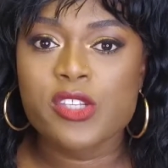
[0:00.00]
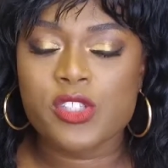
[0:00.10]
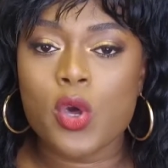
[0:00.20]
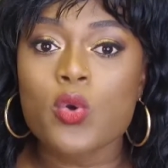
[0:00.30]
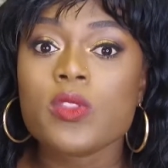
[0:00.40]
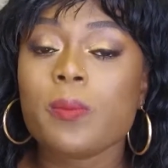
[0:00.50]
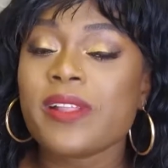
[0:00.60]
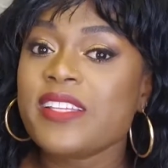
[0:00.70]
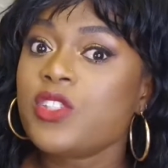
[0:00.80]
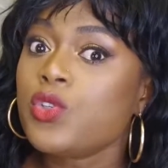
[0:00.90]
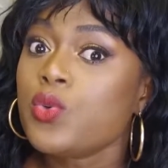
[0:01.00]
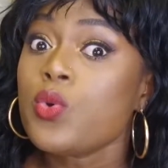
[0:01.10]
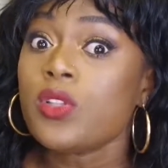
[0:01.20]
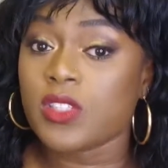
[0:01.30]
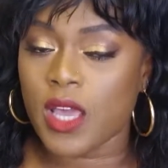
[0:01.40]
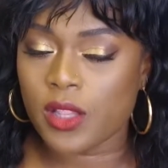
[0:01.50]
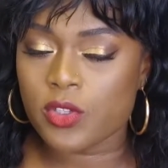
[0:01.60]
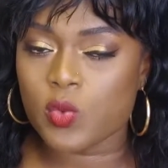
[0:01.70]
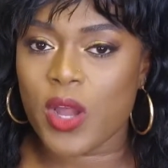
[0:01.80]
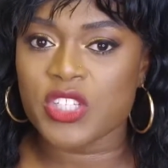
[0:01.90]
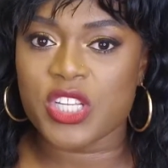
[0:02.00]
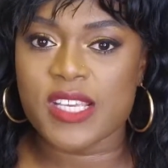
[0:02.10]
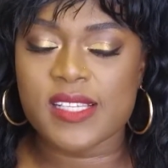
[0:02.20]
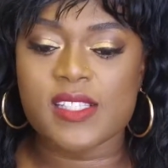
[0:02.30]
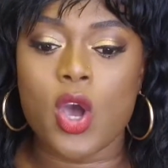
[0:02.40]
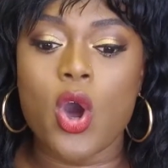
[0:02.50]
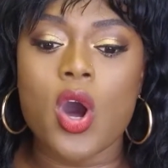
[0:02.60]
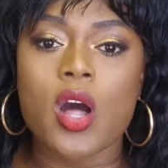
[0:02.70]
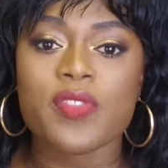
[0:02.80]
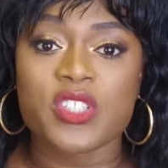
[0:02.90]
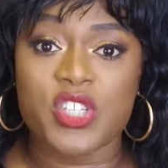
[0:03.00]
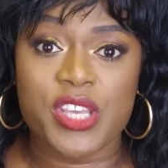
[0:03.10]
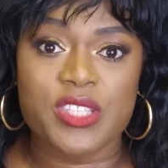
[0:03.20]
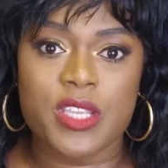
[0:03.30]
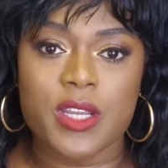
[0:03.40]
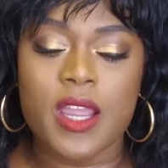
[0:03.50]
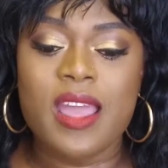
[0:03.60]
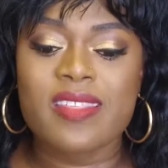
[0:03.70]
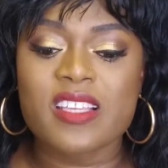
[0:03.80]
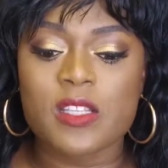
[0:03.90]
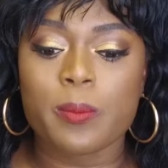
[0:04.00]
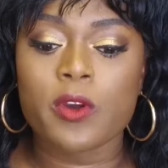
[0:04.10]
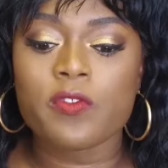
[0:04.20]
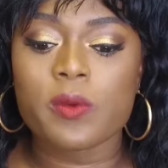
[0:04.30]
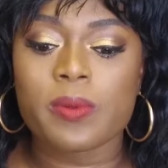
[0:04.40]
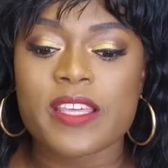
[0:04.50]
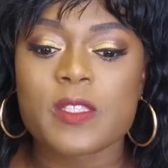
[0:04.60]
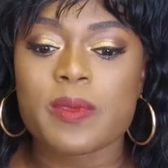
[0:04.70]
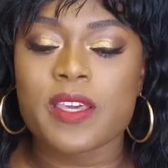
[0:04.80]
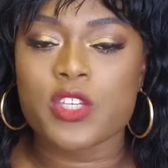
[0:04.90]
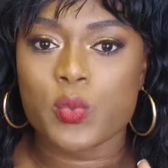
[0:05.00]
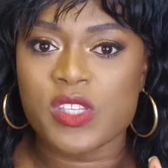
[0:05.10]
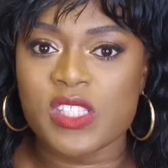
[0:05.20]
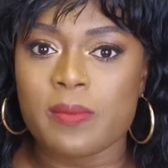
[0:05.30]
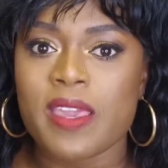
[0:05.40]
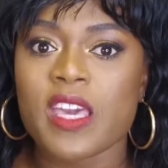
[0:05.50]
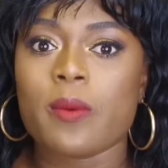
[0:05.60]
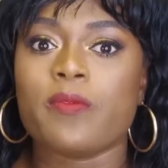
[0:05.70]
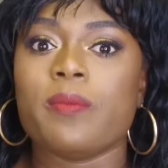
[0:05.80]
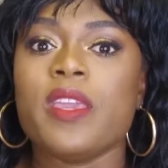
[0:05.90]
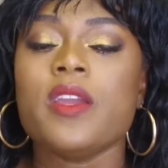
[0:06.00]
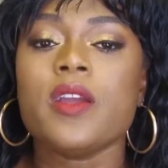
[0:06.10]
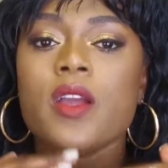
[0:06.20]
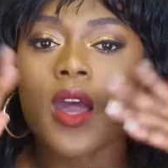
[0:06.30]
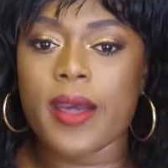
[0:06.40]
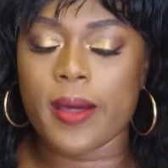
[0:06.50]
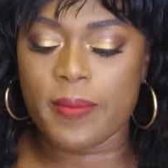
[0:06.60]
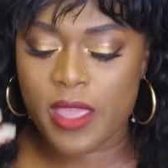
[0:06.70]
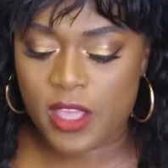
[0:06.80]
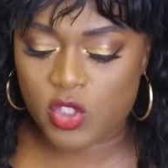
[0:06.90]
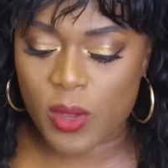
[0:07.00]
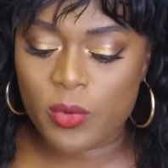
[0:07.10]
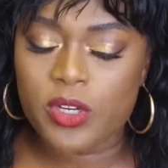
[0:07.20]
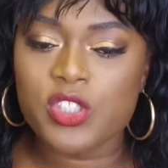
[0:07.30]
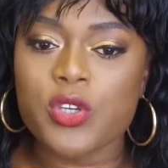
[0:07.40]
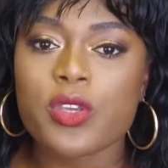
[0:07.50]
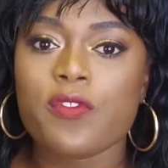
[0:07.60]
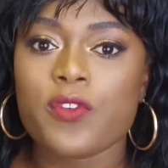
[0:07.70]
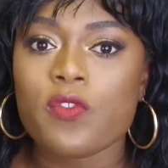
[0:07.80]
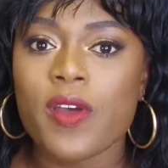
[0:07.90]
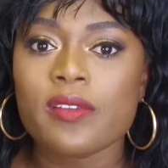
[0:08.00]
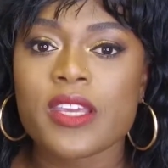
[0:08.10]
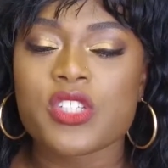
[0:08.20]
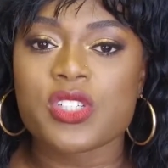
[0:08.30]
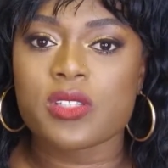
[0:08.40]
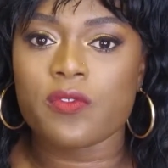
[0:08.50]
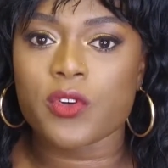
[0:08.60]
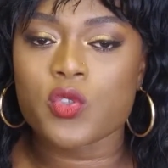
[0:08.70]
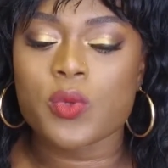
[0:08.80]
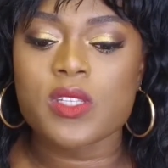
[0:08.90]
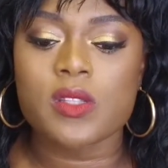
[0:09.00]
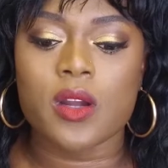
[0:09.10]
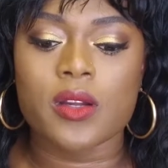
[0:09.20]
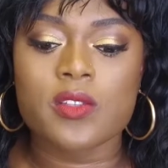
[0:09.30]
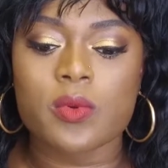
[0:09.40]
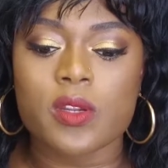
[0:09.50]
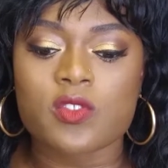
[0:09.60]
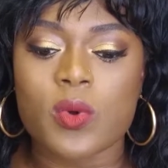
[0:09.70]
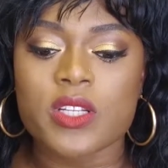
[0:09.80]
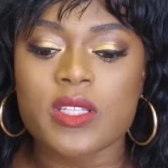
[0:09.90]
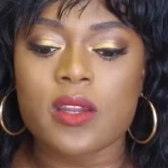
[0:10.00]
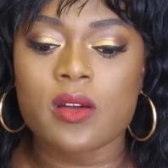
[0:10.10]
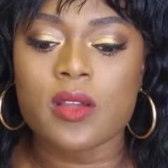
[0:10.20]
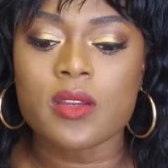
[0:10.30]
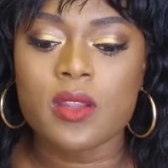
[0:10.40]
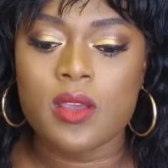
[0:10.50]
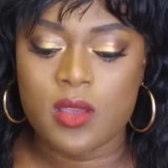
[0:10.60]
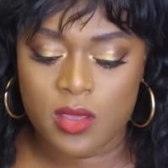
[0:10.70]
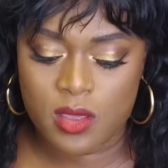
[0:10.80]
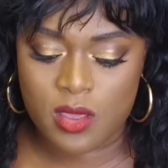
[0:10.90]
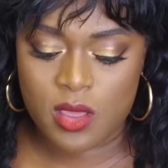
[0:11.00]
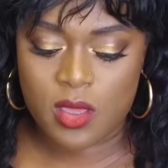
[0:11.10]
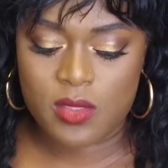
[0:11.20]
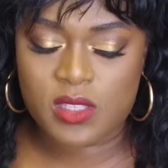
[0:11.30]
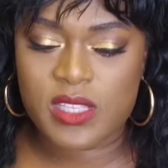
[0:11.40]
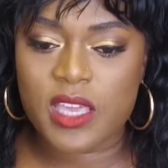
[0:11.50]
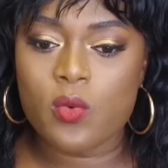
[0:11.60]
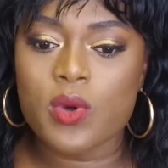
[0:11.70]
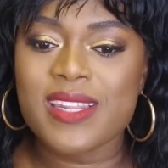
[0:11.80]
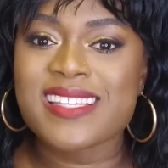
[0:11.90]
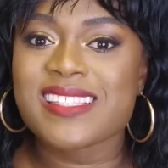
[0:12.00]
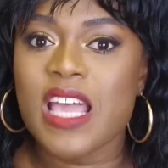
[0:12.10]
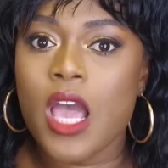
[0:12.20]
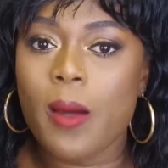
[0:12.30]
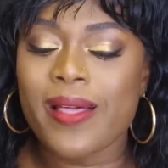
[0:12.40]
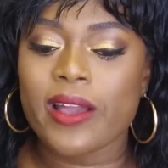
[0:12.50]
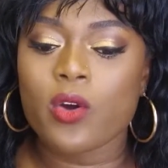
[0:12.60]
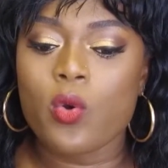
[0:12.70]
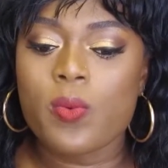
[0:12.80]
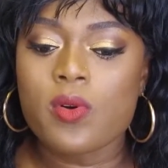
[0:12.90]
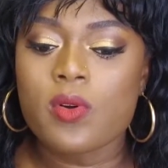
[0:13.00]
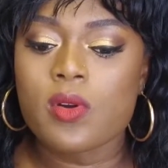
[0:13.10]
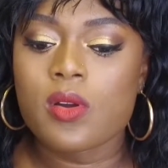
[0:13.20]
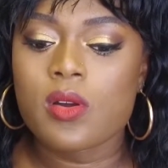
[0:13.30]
So the place to color swatch is on the chest here. That's the perfect place because we see makeup from here up. So I'm going to show you a few foundations. The first one is Nars. We're going to swatch that on. The second one is Black Opal.